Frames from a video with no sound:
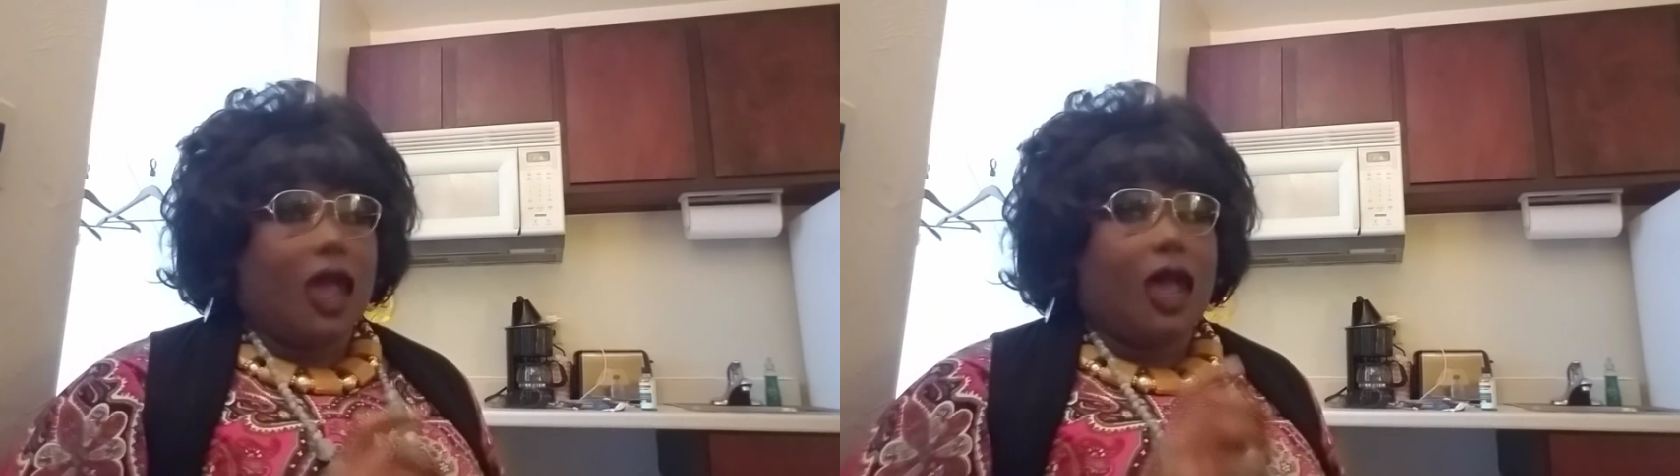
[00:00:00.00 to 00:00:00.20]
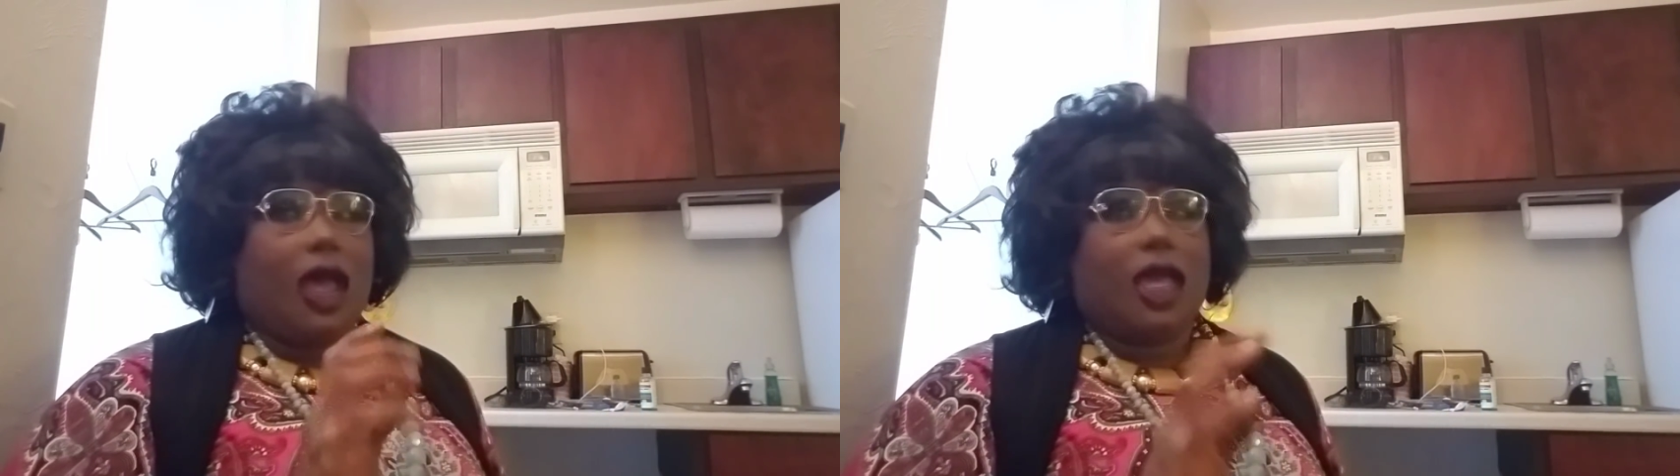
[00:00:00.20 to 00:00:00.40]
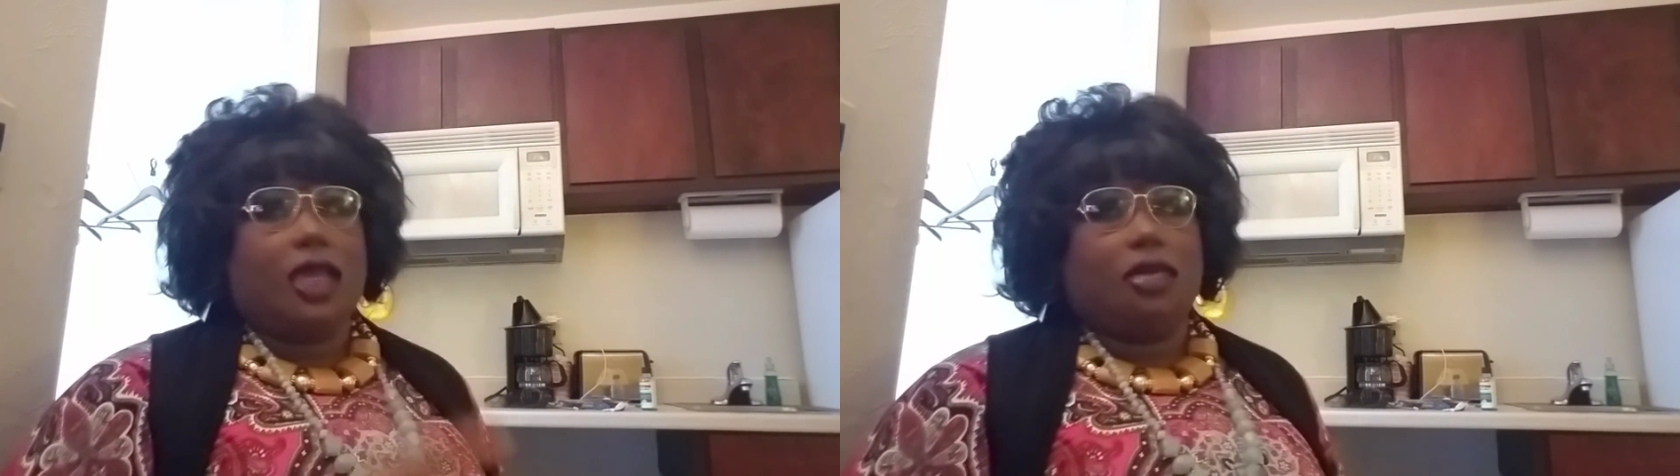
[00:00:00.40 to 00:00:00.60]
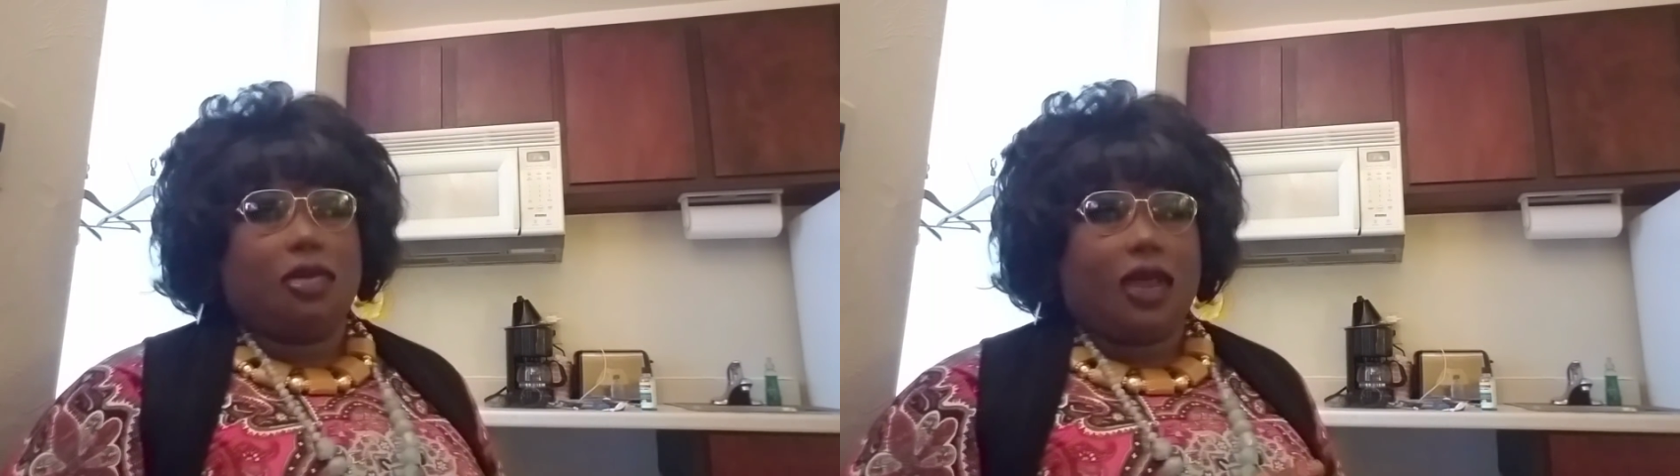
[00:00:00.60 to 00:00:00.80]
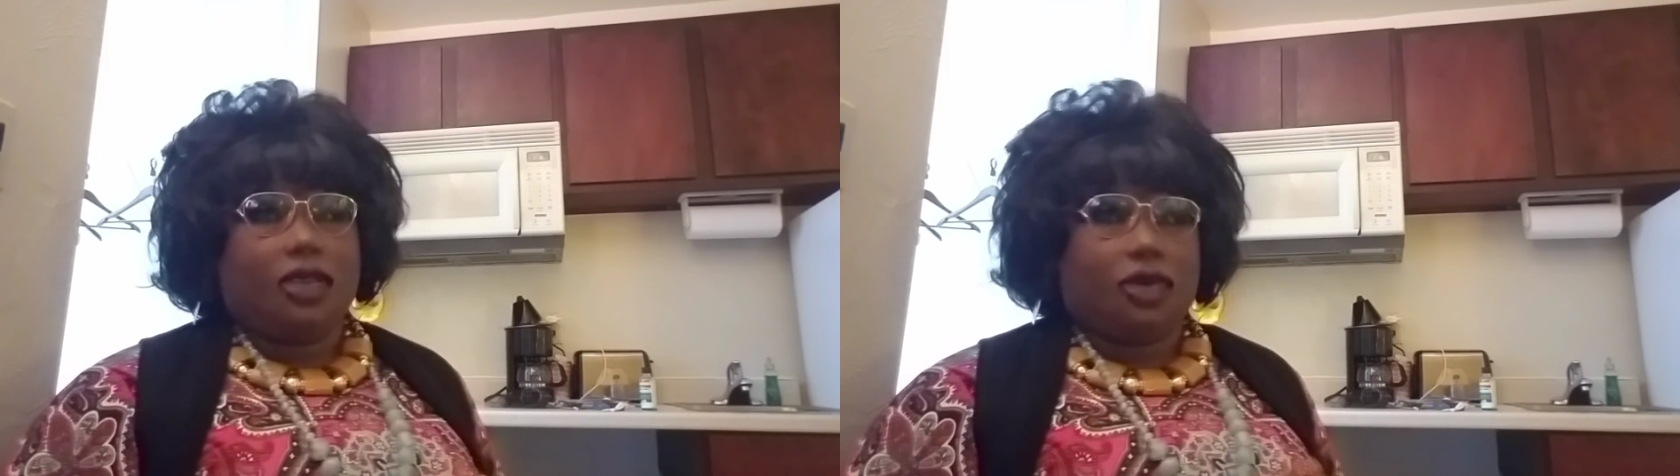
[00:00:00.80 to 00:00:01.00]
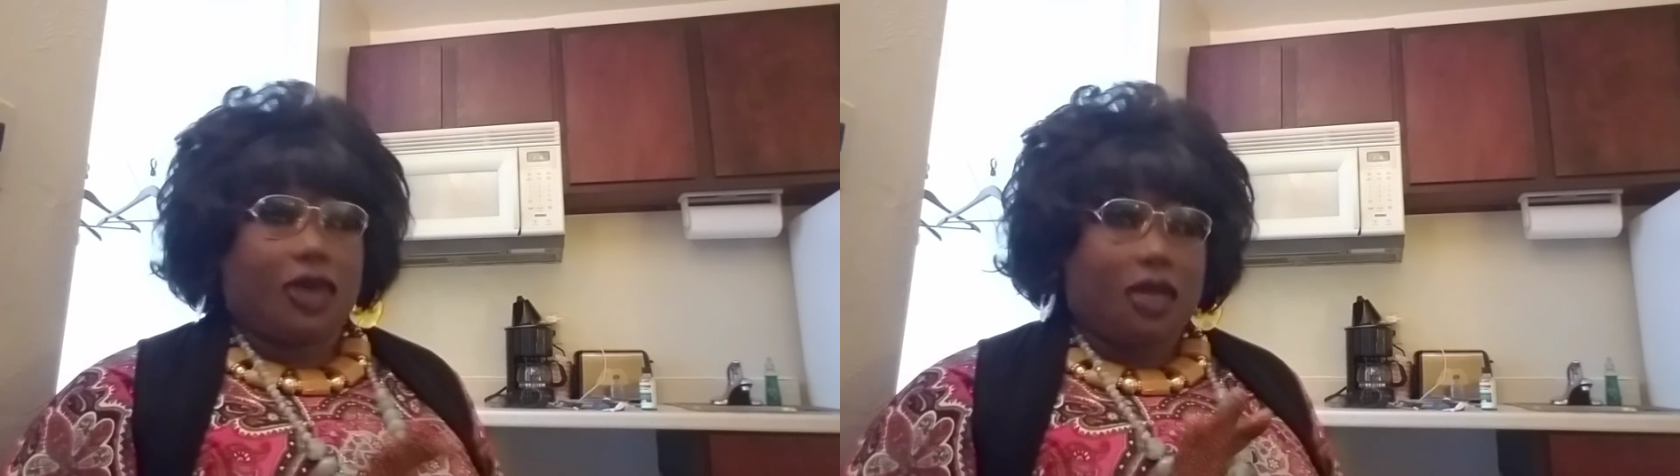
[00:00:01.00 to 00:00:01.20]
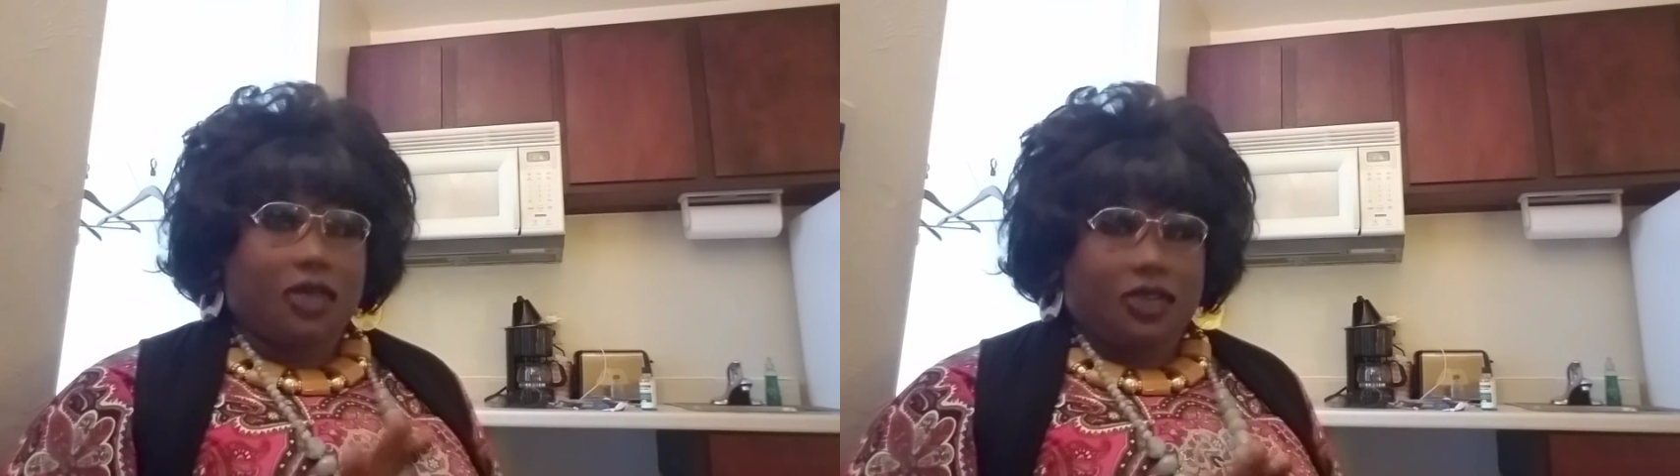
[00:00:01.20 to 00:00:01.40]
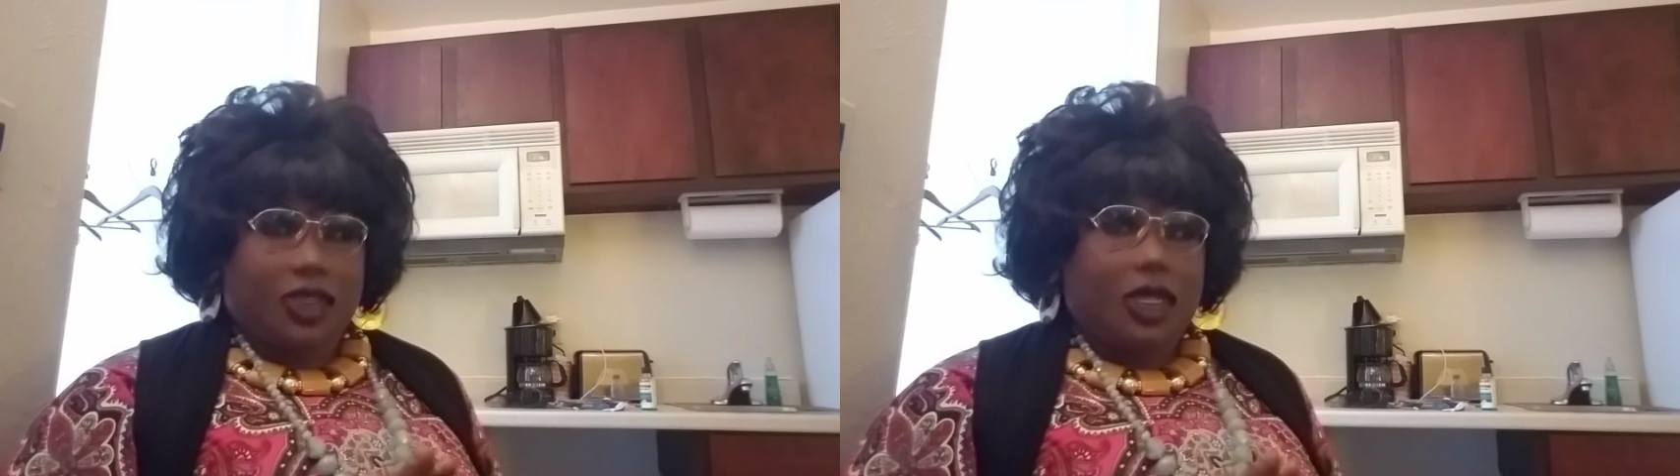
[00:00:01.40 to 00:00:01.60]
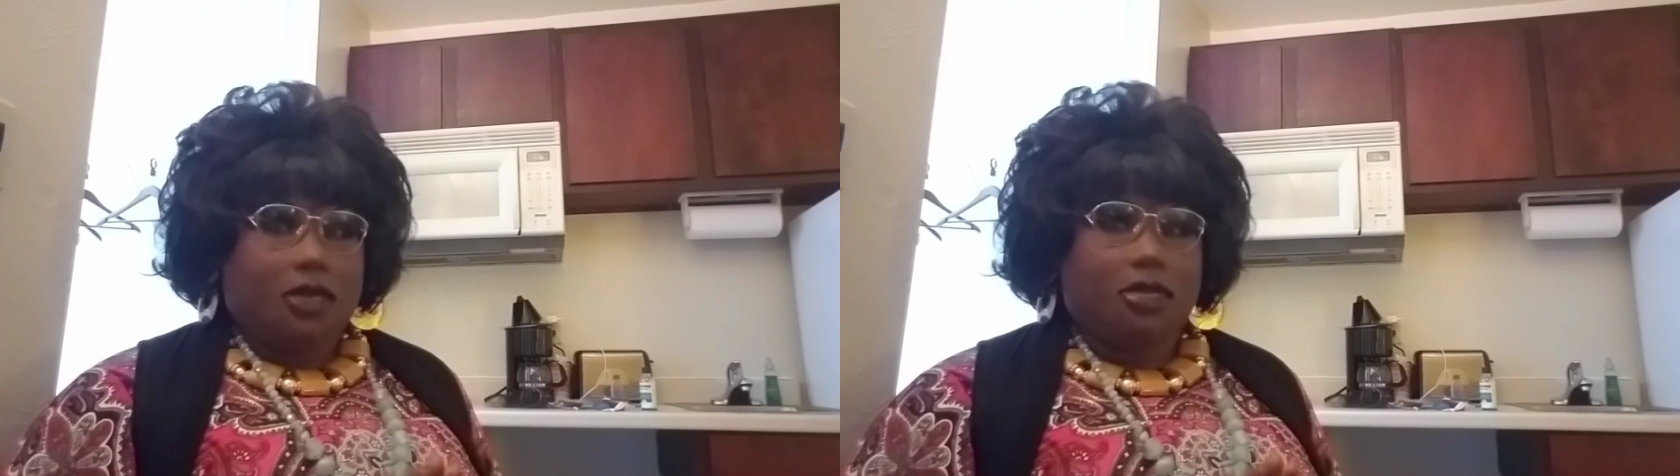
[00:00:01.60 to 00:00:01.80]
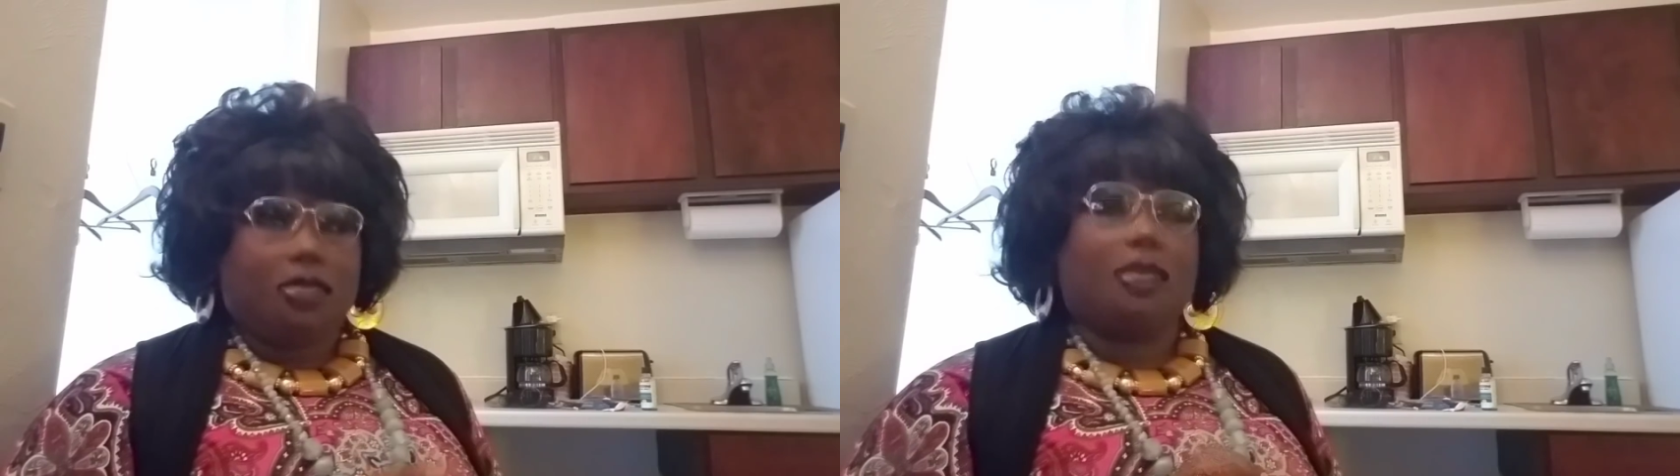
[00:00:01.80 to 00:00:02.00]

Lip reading: I am about to wrap this up.